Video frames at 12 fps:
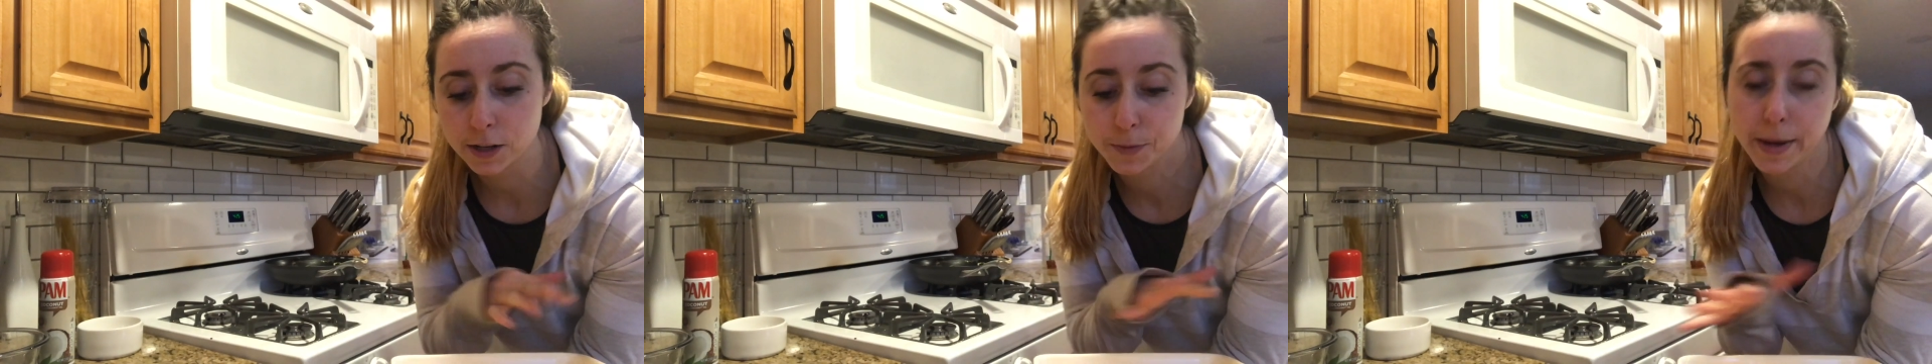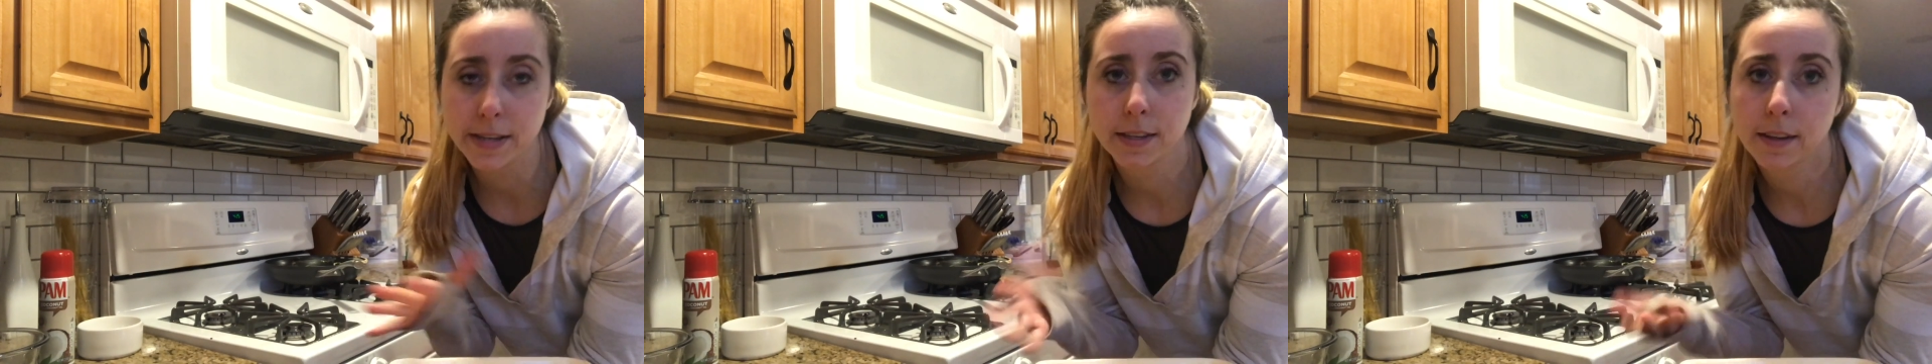because
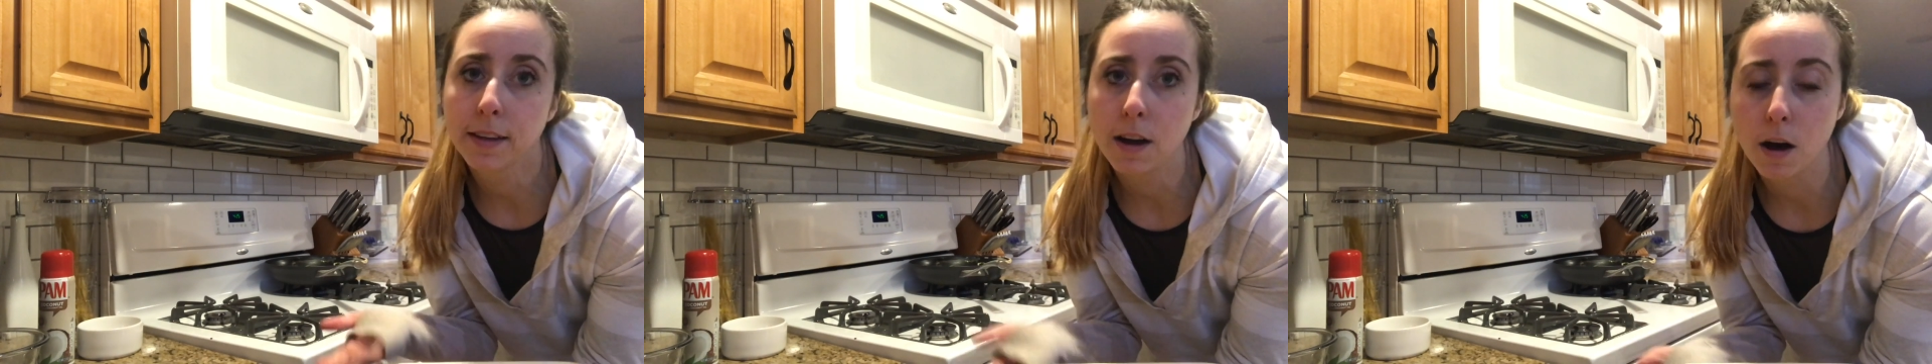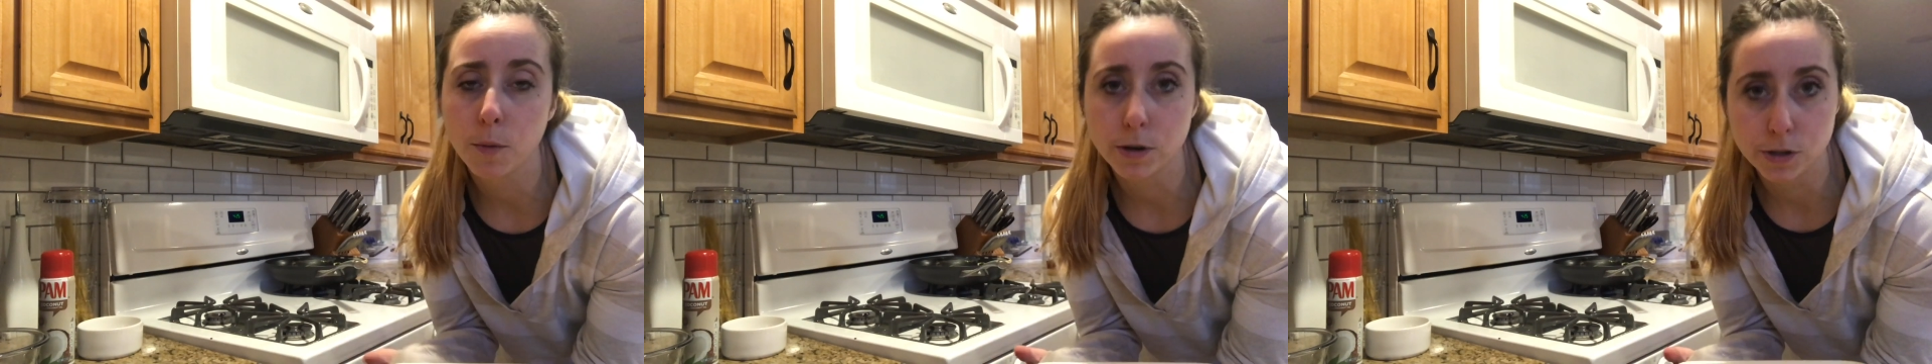basically
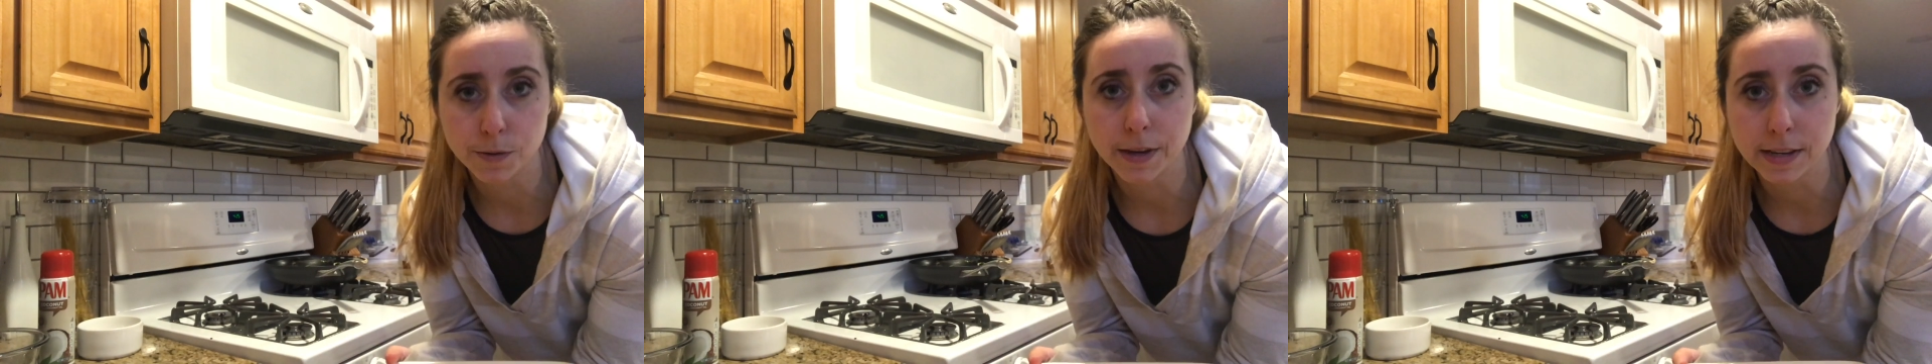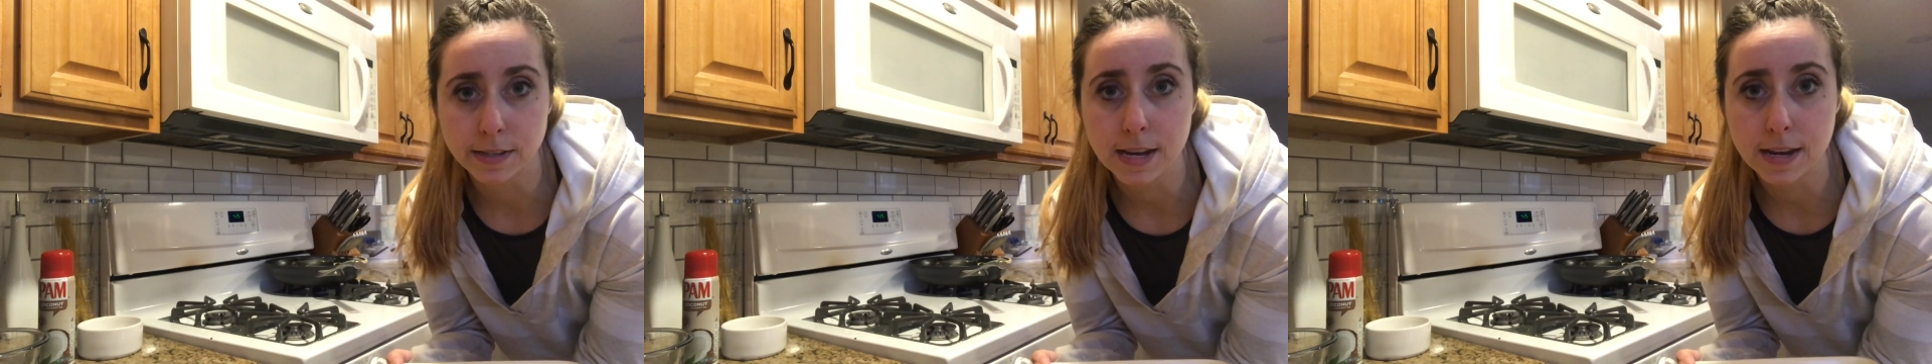all we're
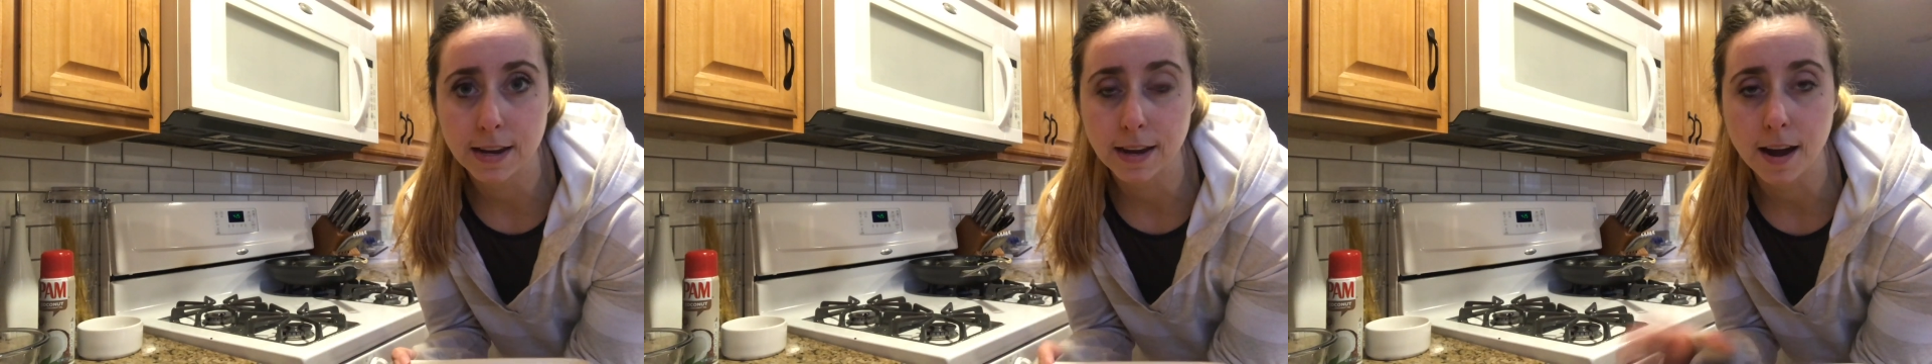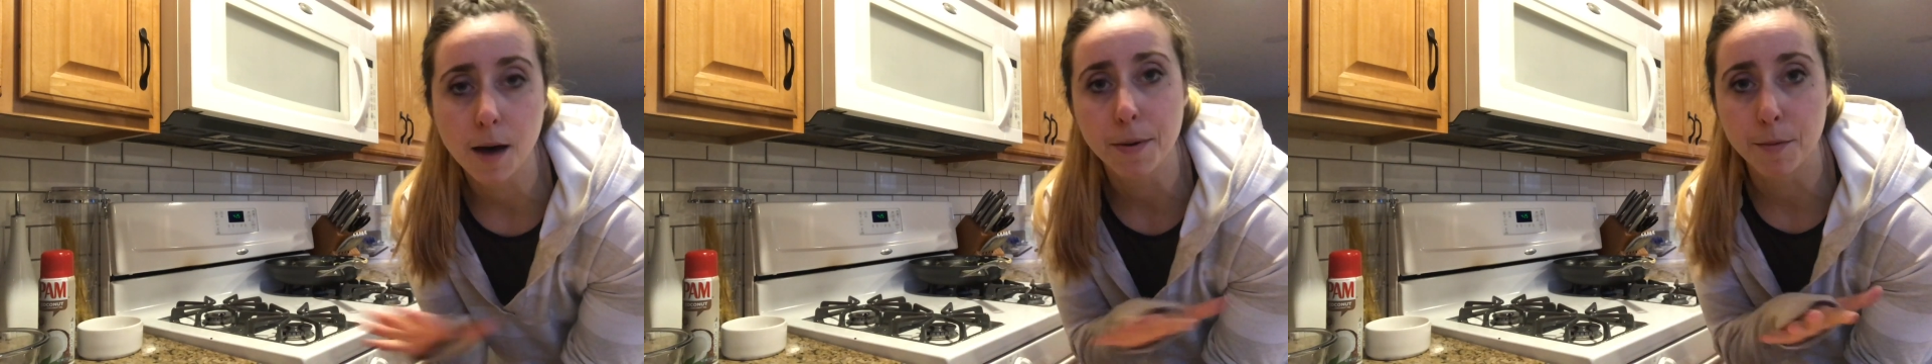doing is heating
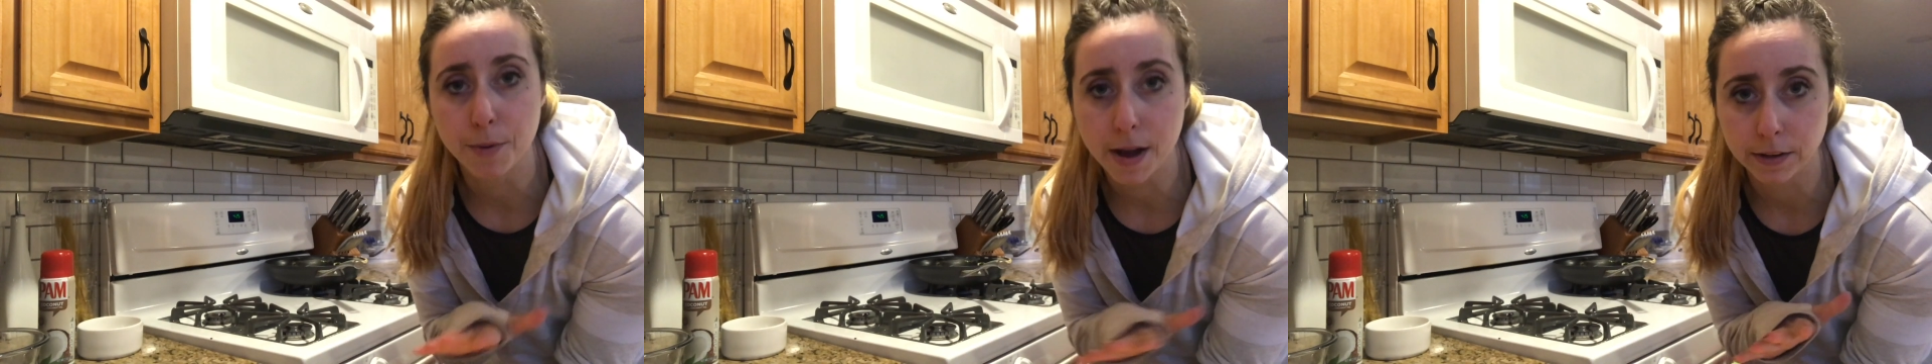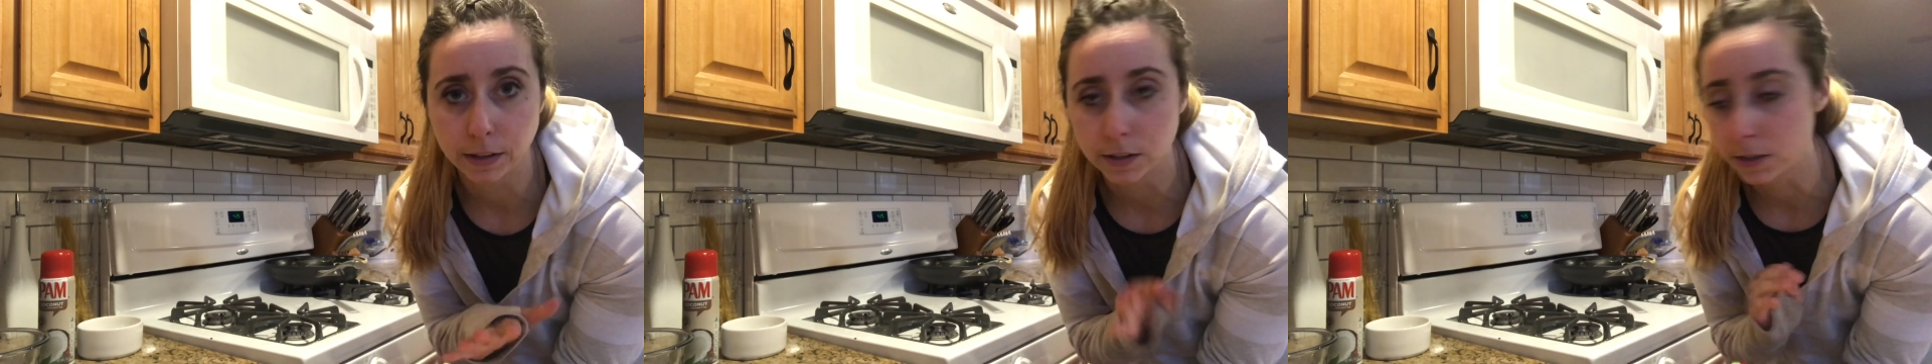it up and
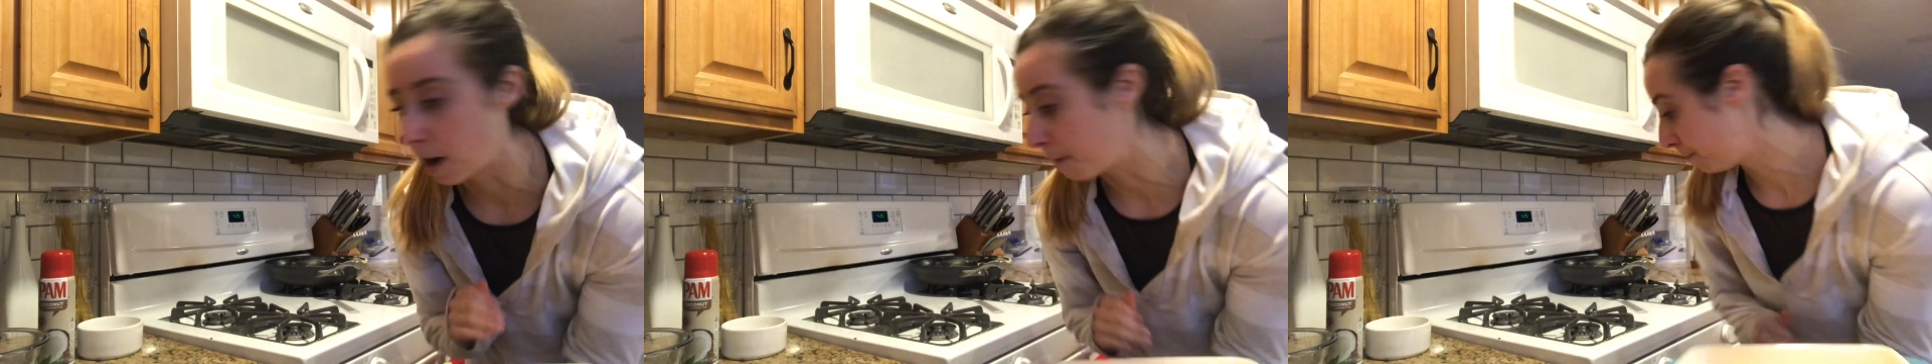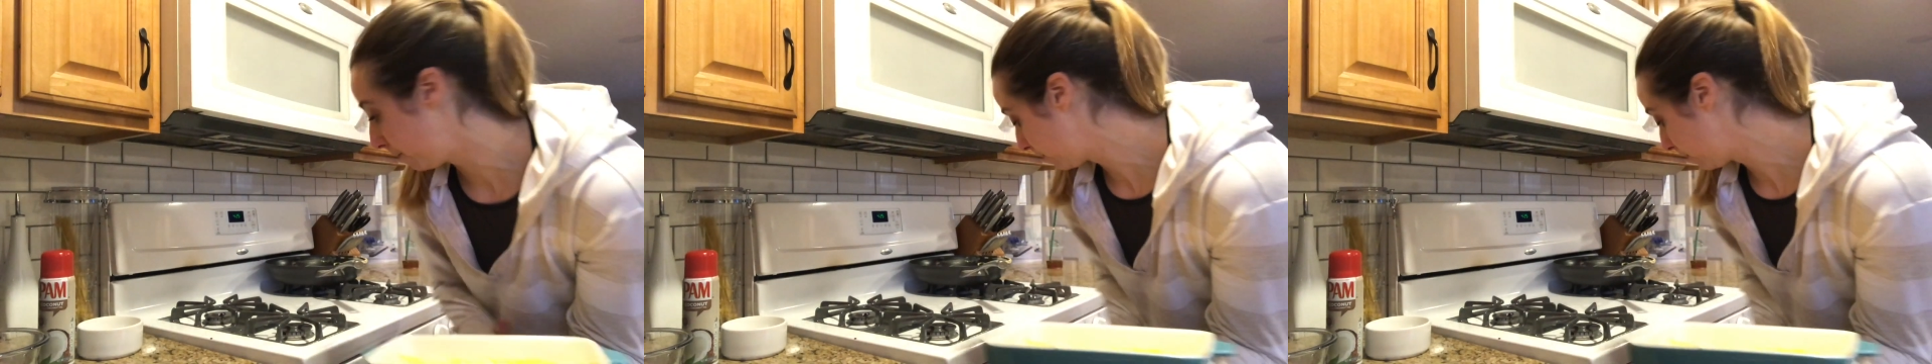browning the top.